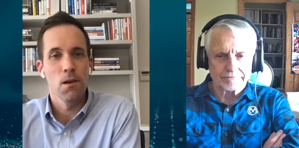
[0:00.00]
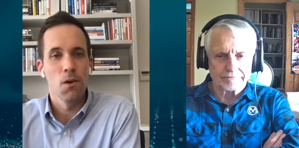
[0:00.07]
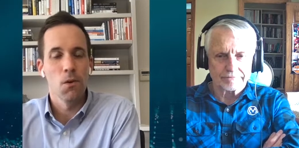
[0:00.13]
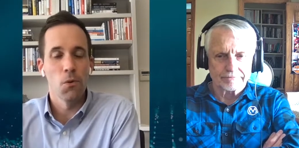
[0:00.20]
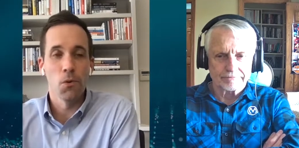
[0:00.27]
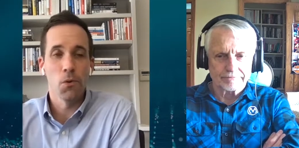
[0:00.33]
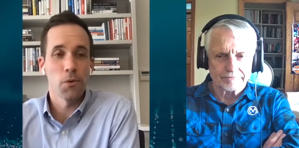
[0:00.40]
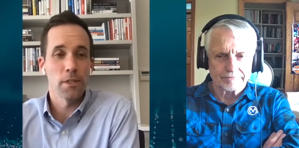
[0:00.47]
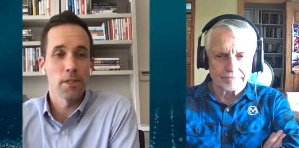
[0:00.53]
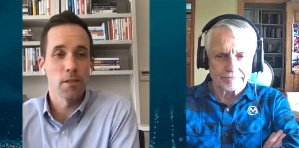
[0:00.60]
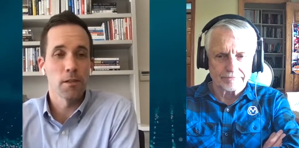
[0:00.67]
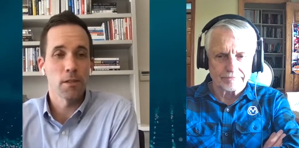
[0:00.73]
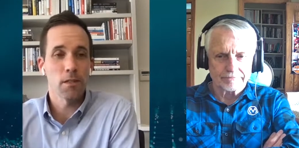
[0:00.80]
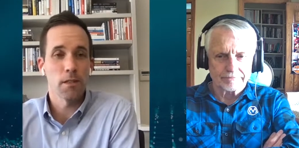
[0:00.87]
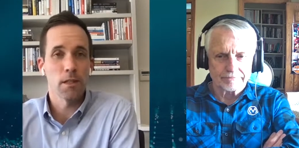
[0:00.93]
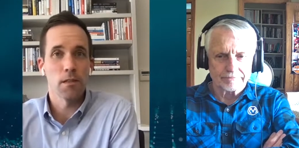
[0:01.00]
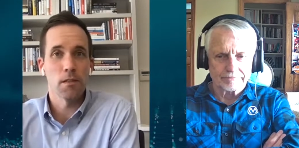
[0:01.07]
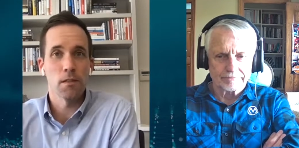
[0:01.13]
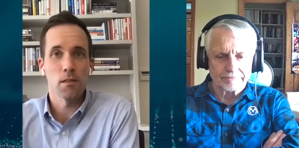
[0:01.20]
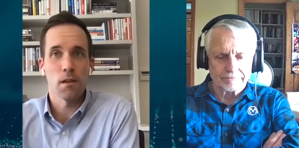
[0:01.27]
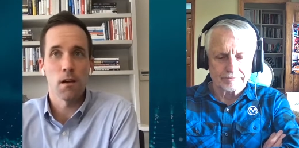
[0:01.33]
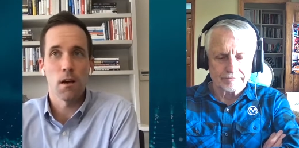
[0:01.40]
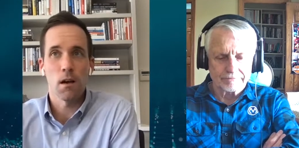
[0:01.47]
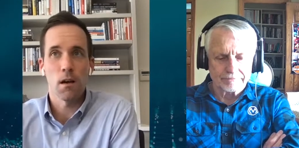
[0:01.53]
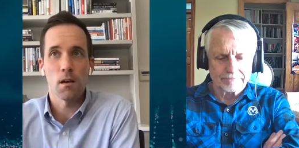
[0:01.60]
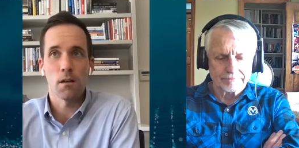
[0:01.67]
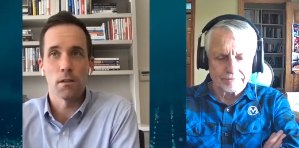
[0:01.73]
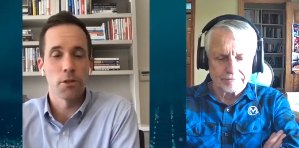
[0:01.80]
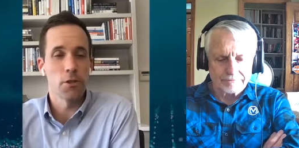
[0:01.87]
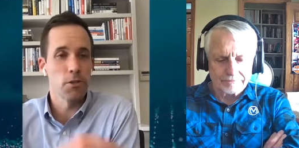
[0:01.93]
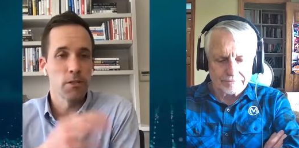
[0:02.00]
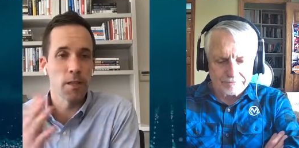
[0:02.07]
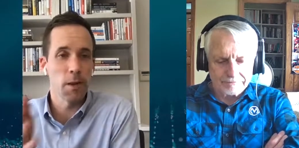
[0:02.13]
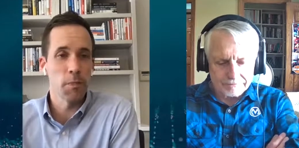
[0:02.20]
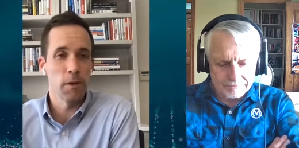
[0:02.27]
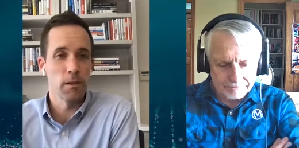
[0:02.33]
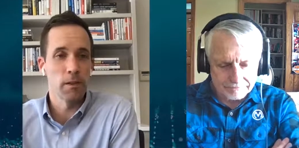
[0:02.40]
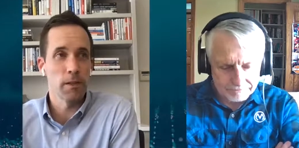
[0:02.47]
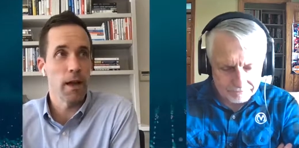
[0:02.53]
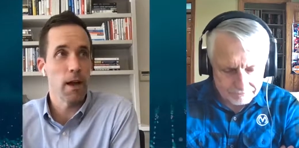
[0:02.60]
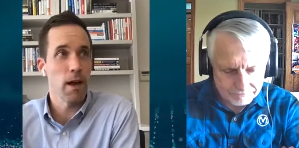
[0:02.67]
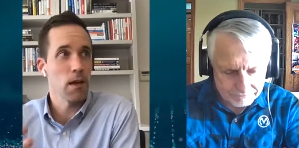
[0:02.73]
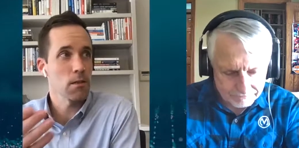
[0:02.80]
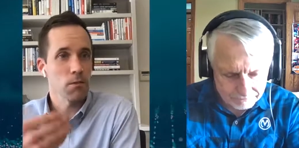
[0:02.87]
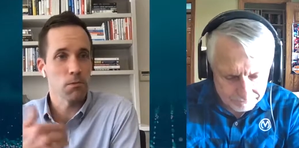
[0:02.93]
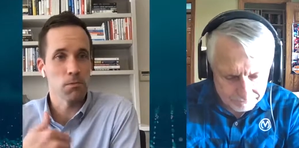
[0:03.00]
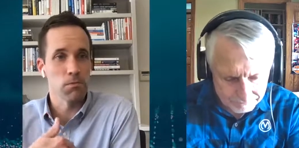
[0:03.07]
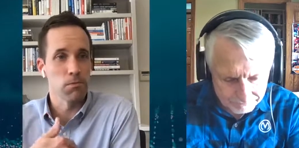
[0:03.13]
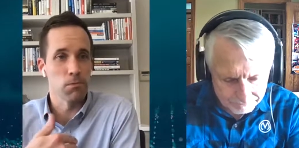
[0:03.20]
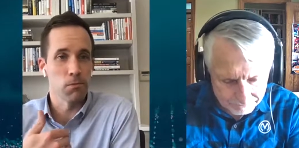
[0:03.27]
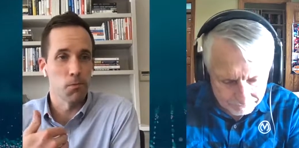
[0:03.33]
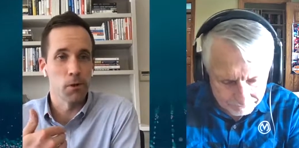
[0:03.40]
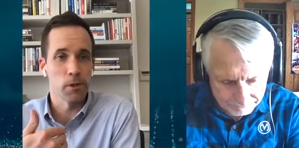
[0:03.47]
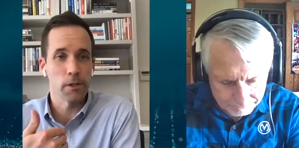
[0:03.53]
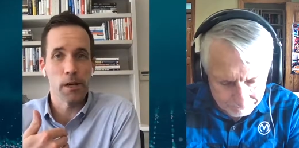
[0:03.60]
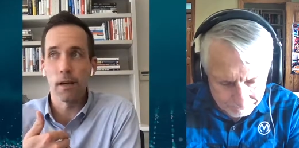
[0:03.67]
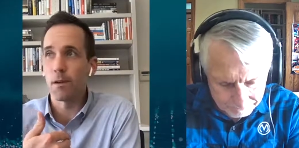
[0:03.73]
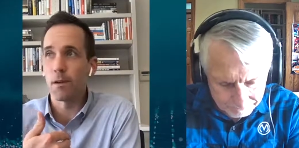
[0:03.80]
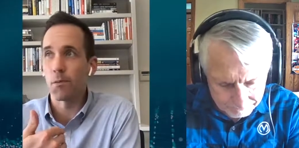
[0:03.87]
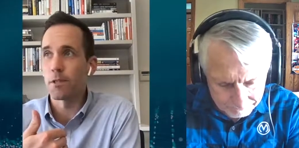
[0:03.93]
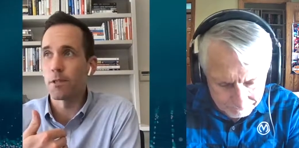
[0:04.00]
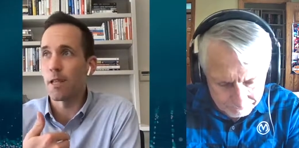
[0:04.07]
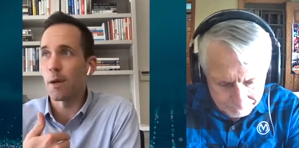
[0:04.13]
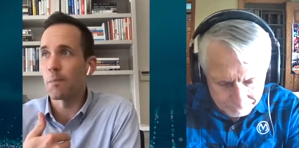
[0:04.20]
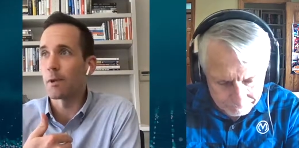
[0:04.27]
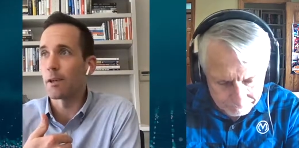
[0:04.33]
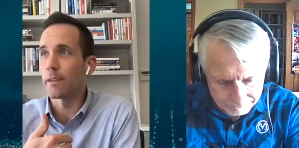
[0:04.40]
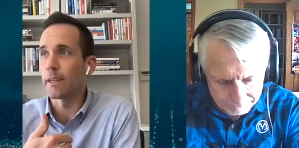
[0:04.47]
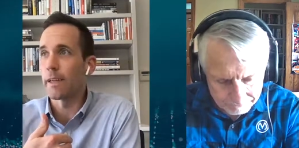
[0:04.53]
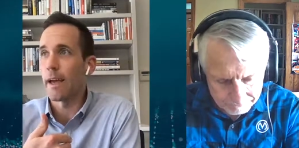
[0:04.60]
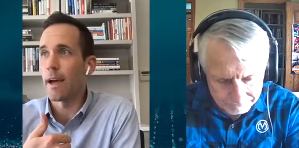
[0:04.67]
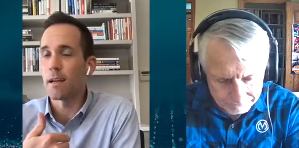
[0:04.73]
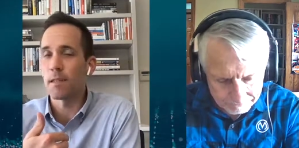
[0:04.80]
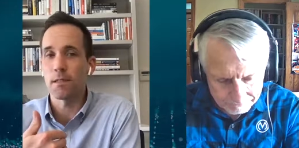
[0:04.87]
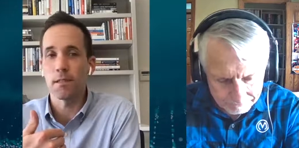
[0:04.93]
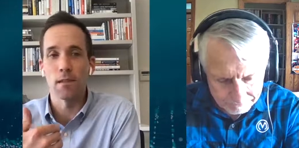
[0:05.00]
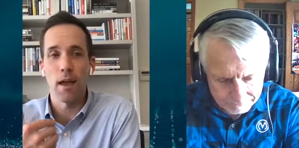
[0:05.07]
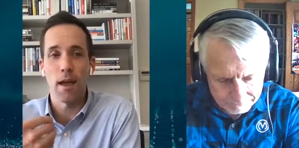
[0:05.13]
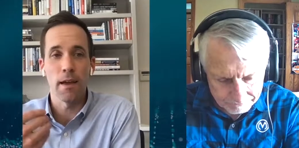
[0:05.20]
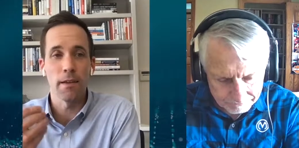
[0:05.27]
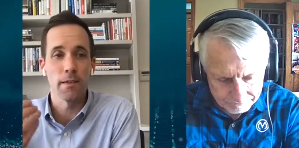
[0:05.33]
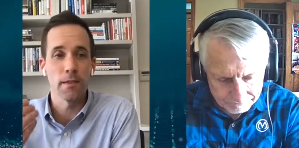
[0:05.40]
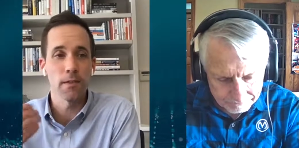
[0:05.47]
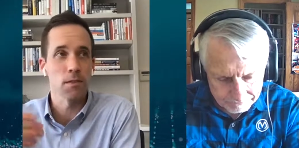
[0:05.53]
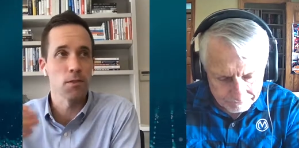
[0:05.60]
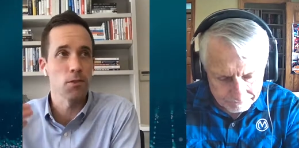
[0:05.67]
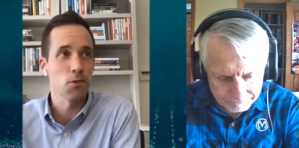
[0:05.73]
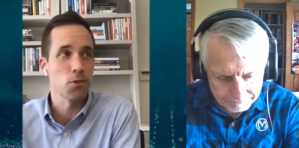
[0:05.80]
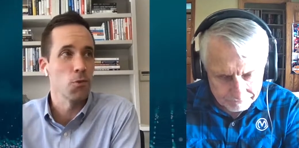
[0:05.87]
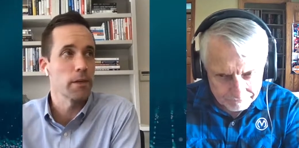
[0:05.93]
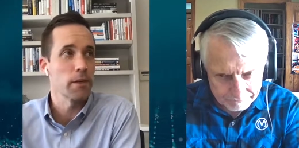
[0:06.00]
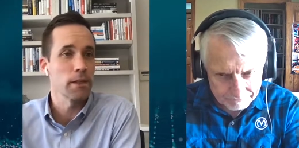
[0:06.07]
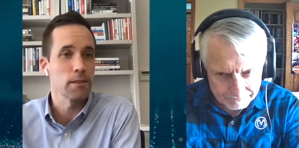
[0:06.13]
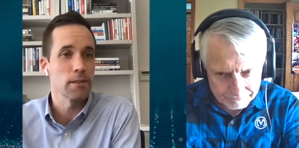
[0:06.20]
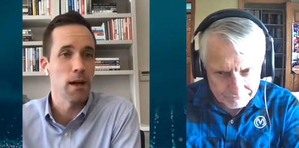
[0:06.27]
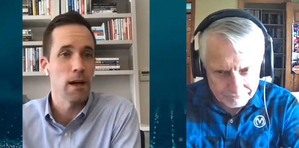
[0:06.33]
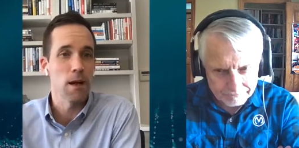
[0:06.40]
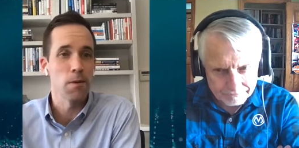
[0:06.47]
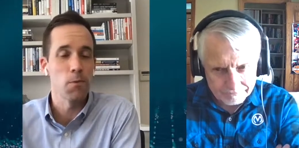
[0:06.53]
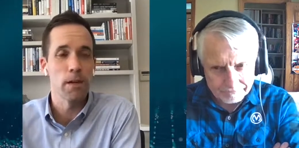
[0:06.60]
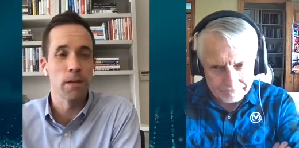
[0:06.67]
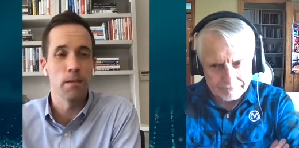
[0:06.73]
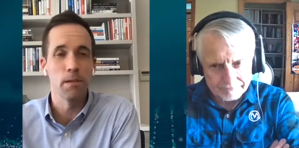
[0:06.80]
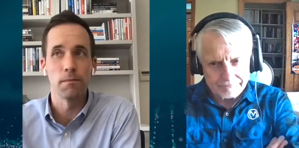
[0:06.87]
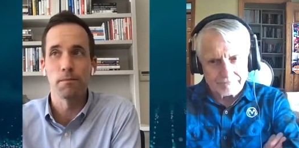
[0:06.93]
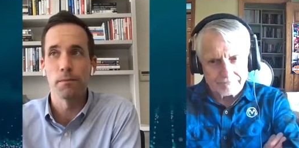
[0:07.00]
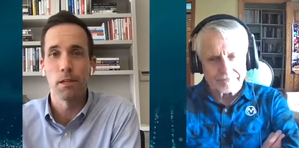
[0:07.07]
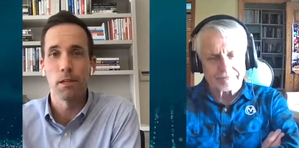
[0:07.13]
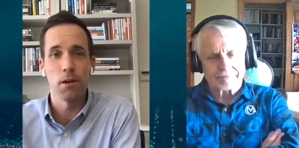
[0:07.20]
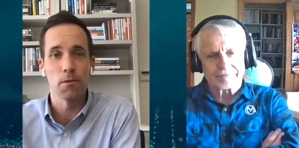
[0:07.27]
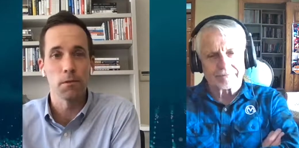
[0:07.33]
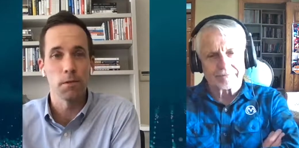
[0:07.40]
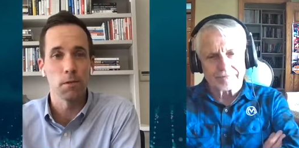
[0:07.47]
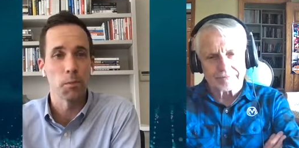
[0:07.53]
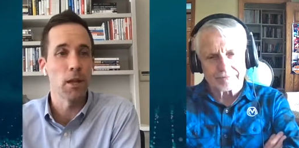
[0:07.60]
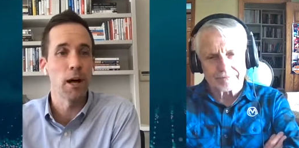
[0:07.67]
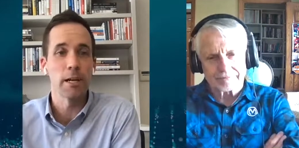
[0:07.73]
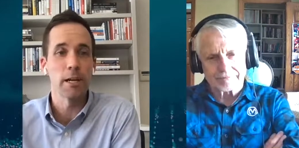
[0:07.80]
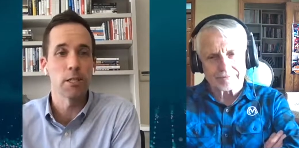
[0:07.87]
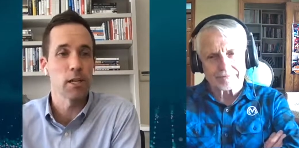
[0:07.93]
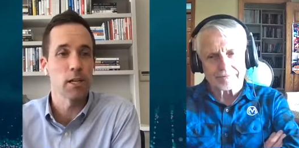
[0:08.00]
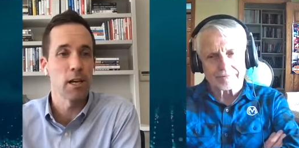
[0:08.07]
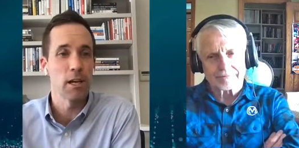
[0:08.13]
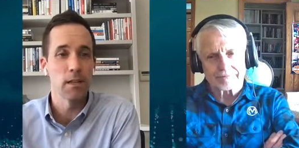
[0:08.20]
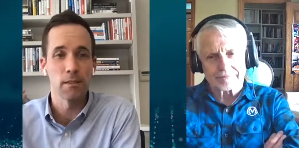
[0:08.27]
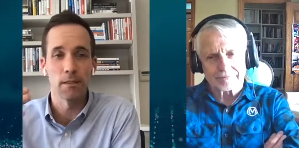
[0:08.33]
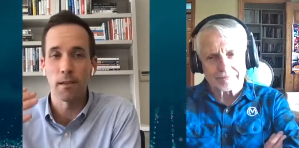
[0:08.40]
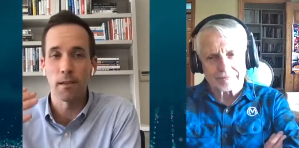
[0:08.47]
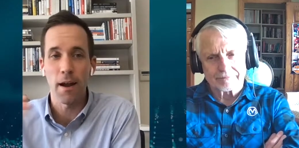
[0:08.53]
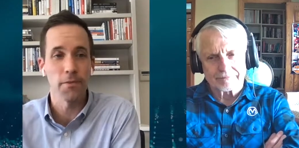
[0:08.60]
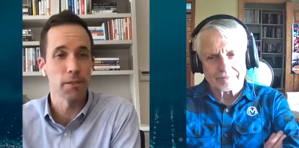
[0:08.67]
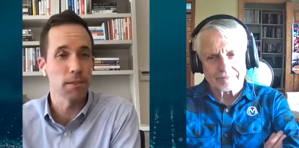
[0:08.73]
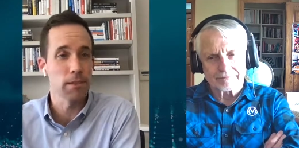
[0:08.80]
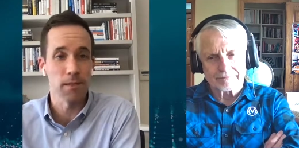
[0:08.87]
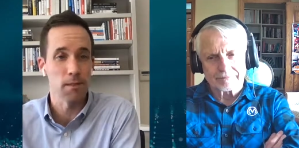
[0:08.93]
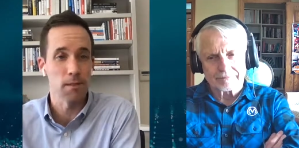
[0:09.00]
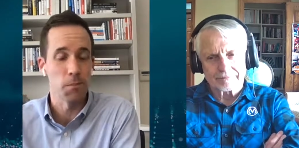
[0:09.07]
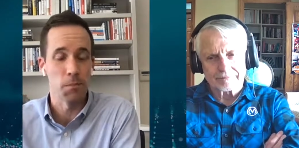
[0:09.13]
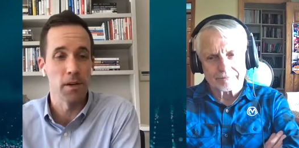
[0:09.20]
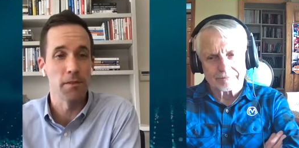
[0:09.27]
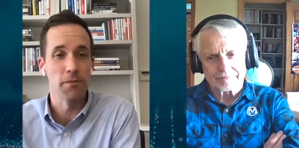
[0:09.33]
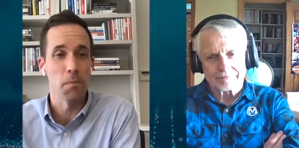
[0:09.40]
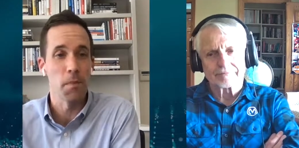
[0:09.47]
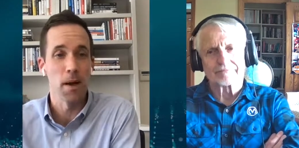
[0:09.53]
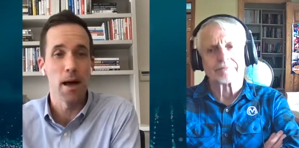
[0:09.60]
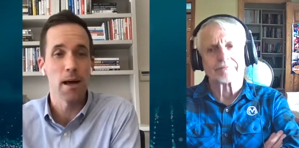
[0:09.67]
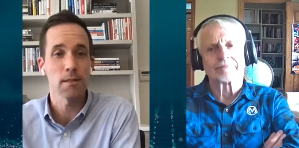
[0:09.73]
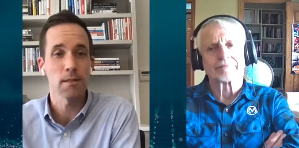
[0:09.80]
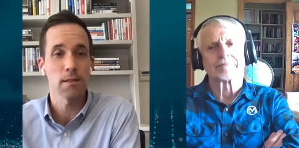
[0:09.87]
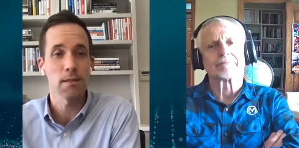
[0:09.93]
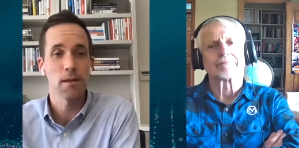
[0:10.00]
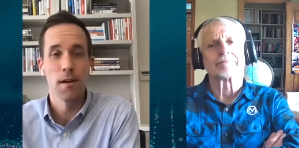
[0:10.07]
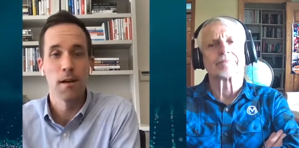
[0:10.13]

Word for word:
Speaker 1: Well, what's interesting is uh, you're stepping on the gas. We're con- we're stepping on the gas, and and this is during a time when you know supply chain and everything's a bit of a mess.